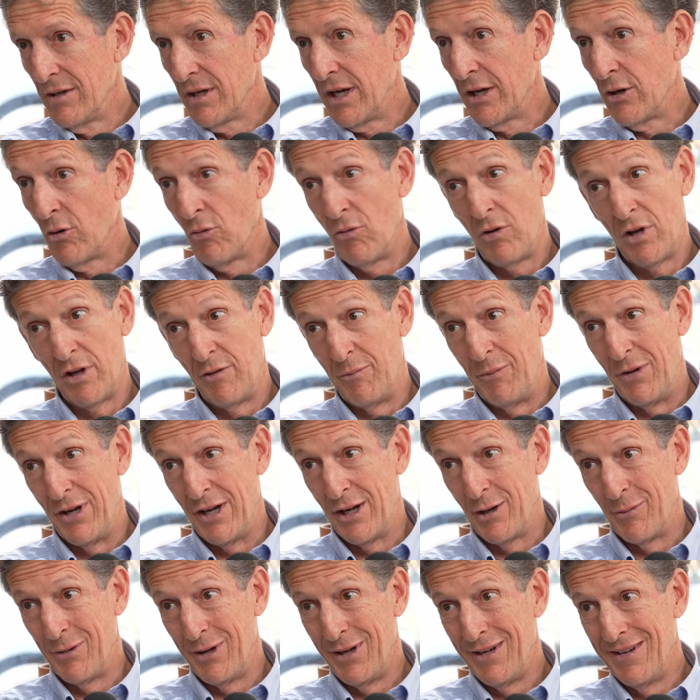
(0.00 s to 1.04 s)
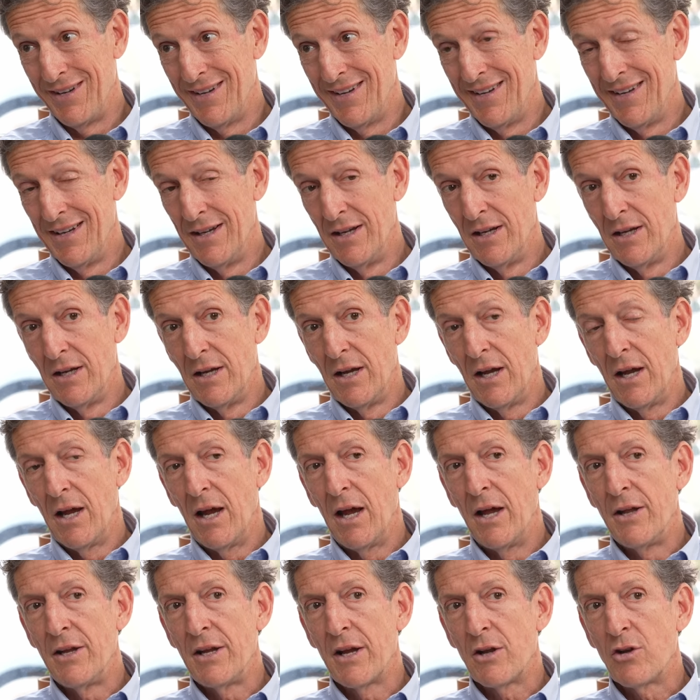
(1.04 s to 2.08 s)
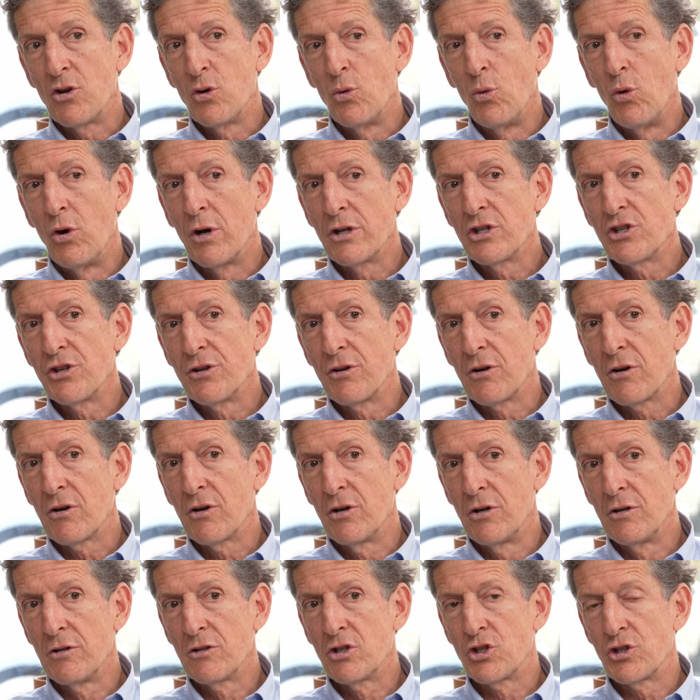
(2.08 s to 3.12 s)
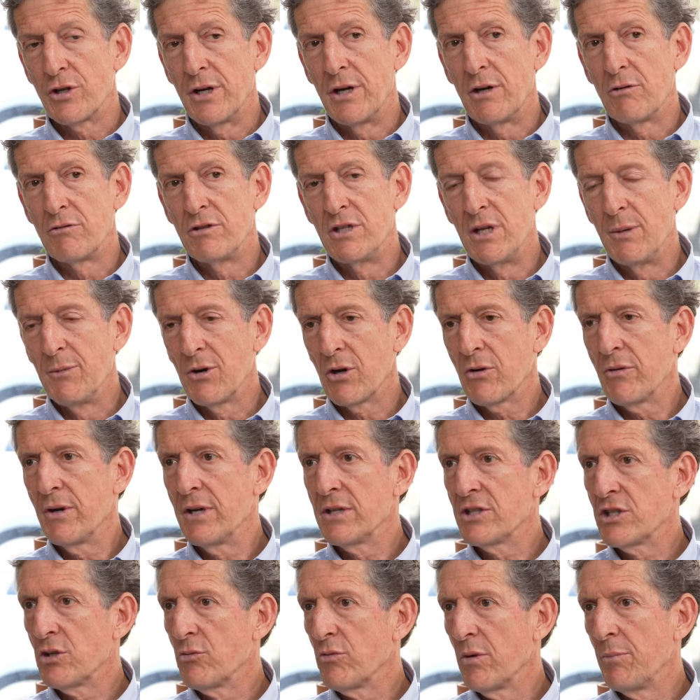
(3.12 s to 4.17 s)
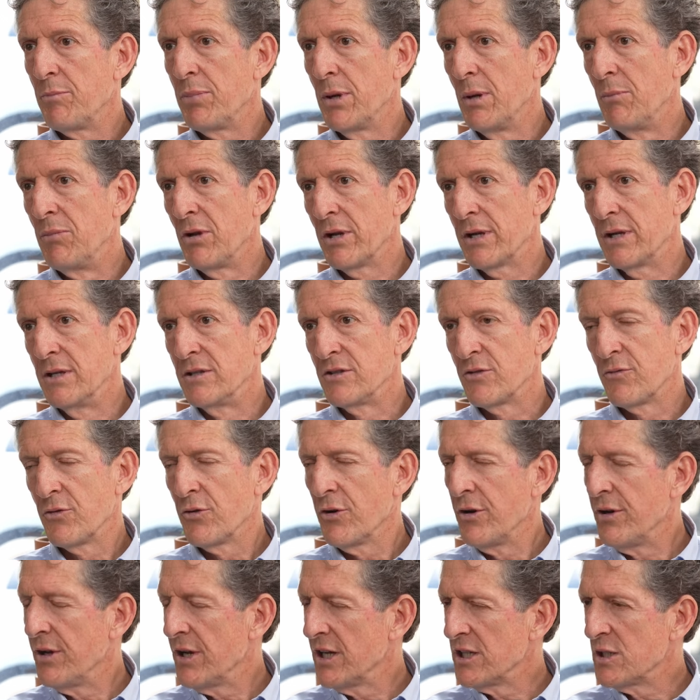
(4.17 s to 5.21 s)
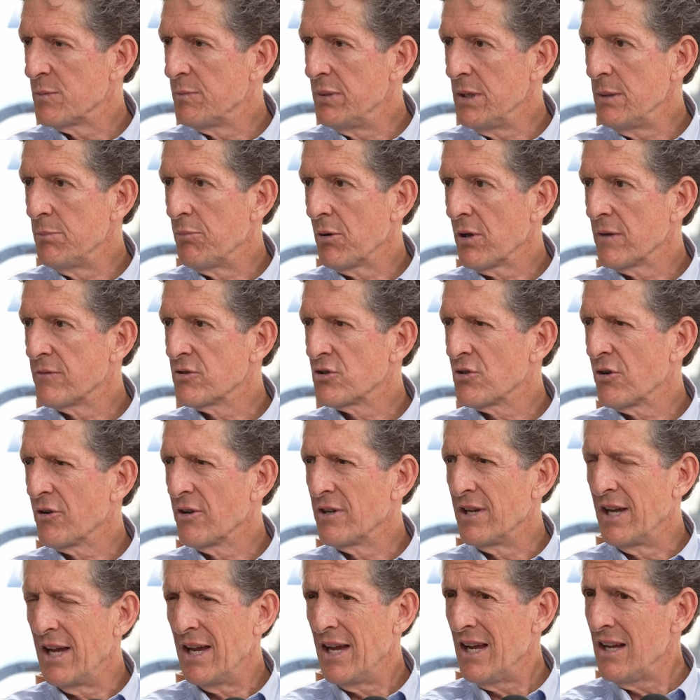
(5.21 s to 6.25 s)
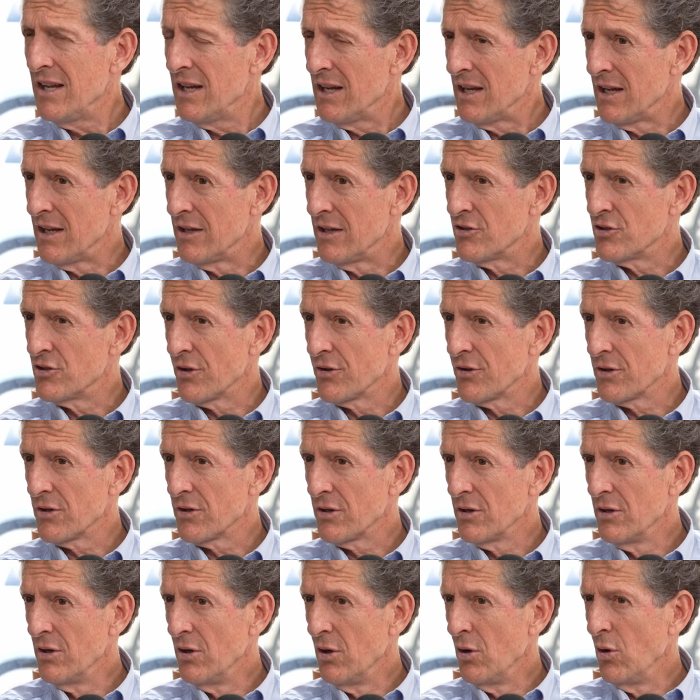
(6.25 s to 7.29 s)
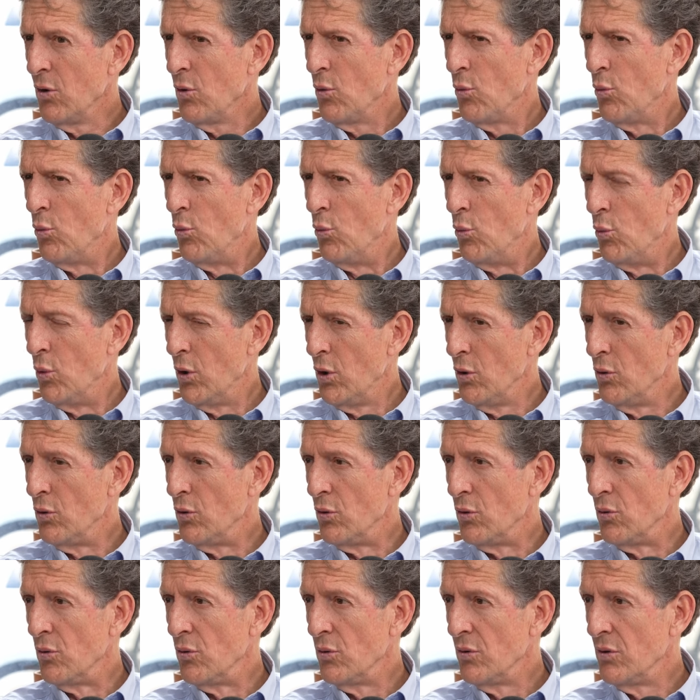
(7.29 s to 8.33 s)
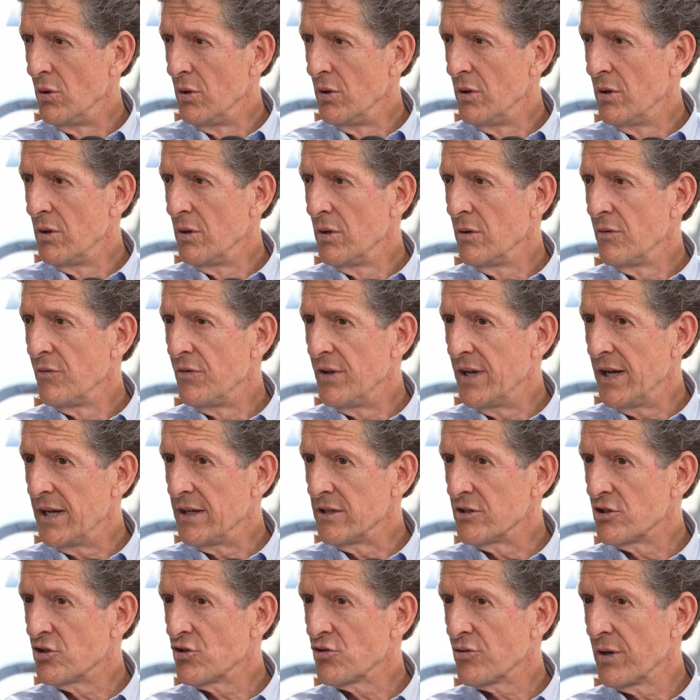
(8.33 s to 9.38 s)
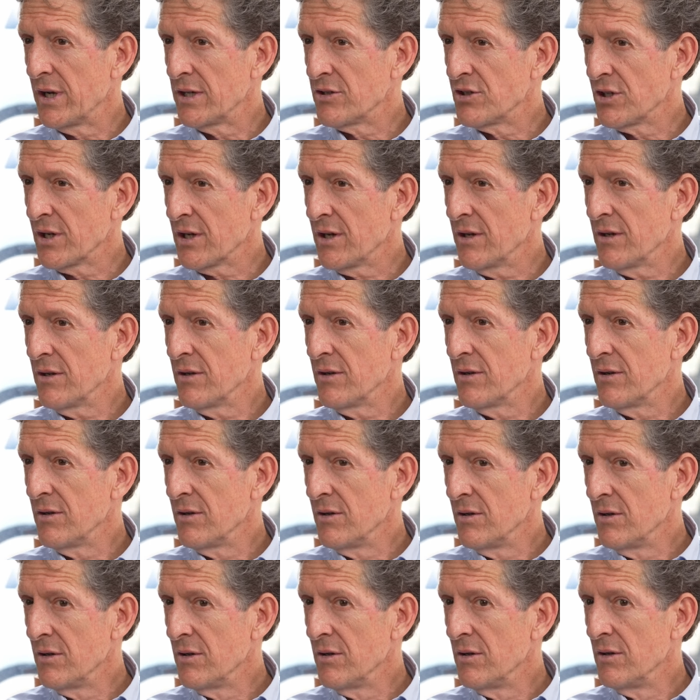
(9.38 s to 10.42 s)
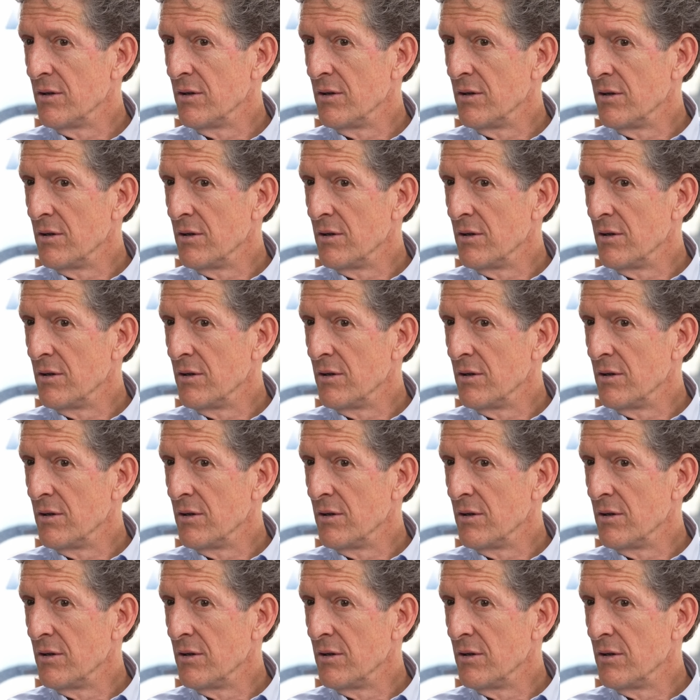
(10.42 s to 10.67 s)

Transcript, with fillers: I don't love my enemy. Right. And yet to watch in our culture how Democrats and Republicans, very nice people, have started hating each other. Whoa, that is tragic. Yeah.